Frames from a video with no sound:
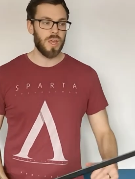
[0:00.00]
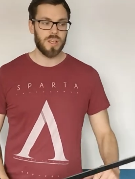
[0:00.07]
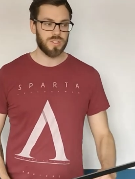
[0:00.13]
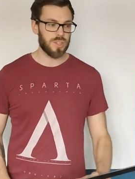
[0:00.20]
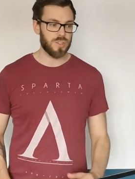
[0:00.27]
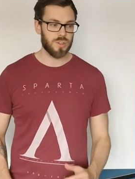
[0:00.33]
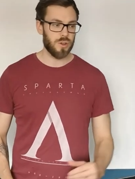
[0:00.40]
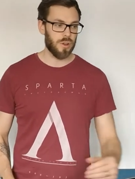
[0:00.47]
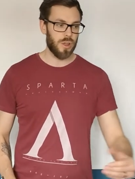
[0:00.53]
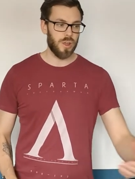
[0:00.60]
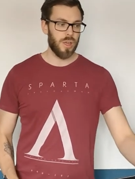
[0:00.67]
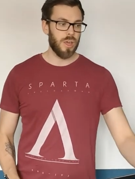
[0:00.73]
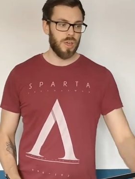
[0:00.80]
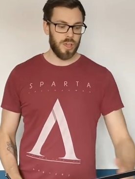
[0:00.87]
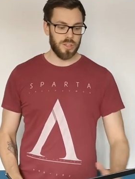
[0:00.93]
It's
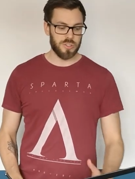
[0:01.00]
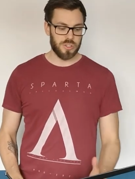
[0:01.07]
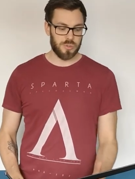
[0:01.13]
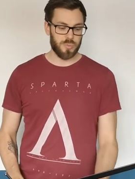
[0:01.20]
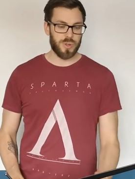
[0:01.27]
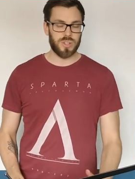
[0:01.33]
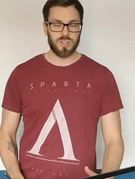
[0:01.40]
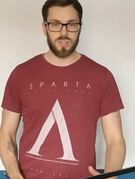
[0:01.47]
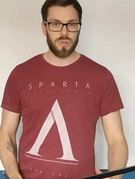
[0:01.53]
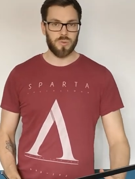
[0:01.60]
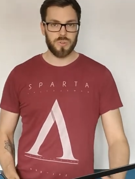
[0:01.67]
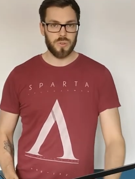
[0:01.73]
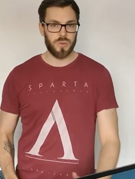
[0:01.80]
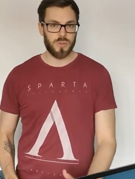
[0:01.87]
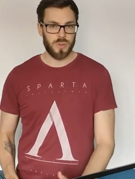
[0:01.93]
a spring
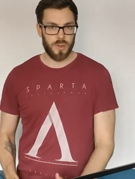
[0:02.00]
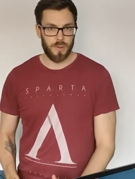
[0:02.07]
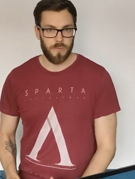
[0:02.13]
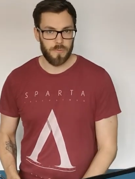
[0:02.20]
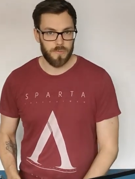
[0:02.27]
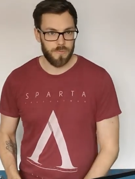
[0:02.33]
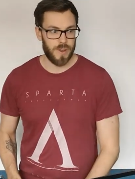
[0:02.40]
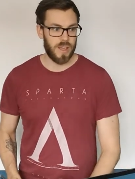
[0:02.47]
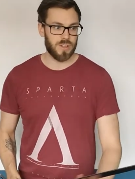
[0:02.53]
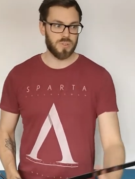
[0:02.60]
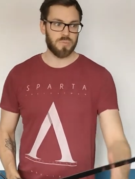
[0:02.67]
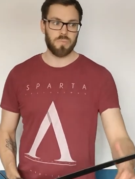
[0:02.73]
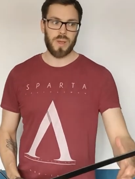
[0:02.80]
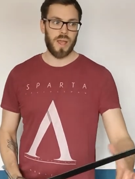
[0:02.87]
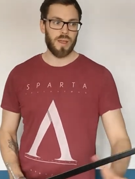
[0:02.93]
steel, so it's going to
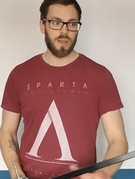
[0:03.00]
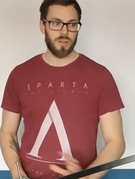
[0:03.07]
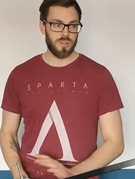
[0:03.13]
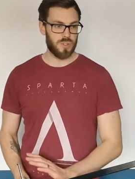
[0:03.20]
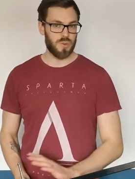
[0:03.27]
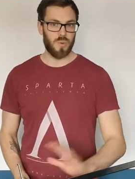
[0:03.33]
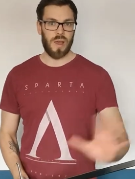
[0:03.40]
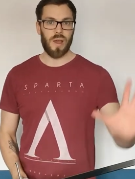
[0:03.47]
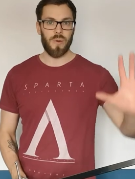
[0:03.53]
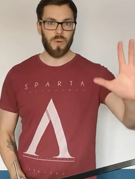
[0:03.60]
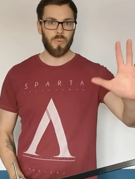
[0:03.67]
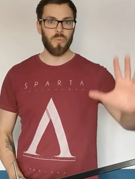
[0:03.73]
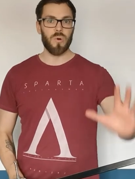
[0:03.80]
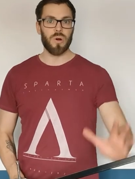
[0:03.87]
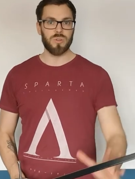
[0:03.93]
flex back to how
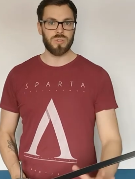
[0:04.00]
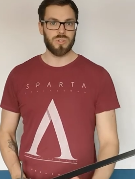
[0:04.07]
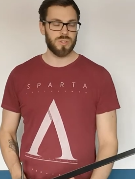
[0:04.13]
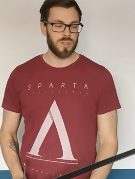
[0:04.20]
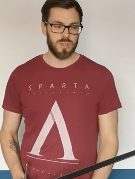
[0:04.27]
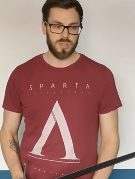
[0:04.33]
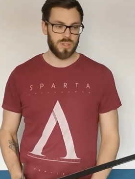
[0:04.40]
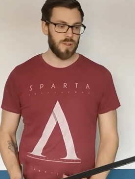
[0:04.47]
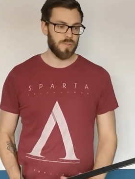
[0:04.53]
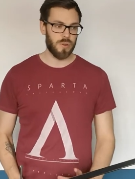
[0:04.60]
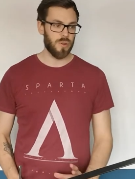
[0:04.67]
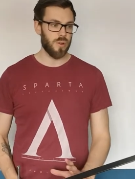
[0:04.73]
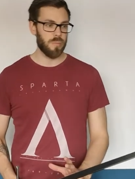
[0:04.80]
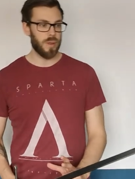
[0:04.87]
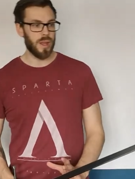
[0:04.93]
it was. It's never
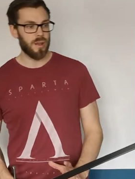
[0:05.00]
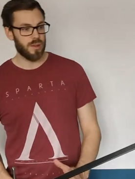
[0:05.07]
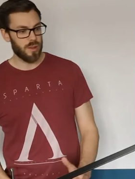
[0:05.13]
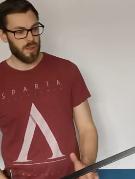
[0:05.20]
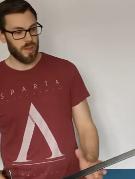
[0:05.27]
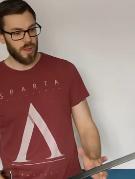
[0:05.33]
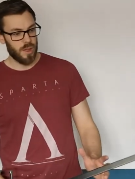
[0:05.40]
going to bend.